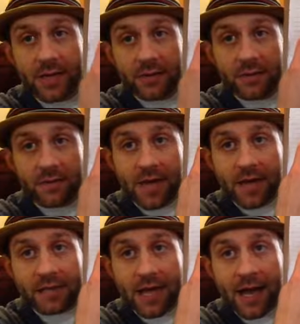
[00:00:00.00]
You've
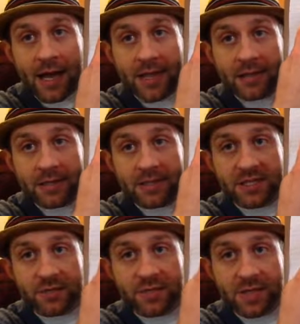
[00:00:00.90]
got I,
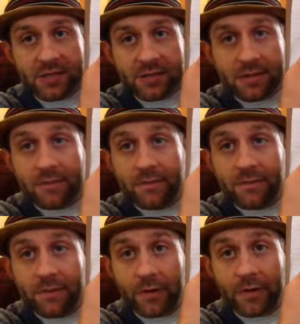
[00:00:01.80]
subject,
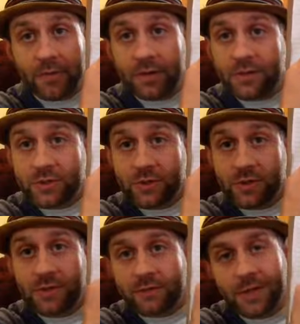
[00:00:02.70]
verb,
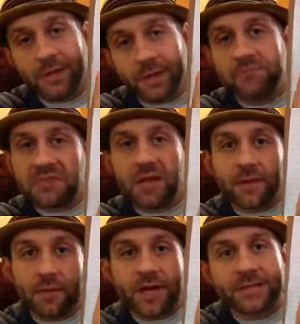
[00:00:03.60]
took, and then
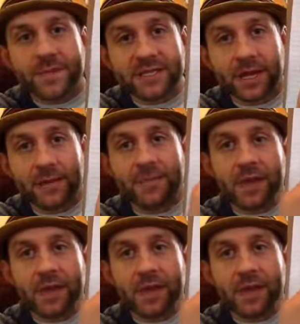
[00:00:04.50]
the rest, my time.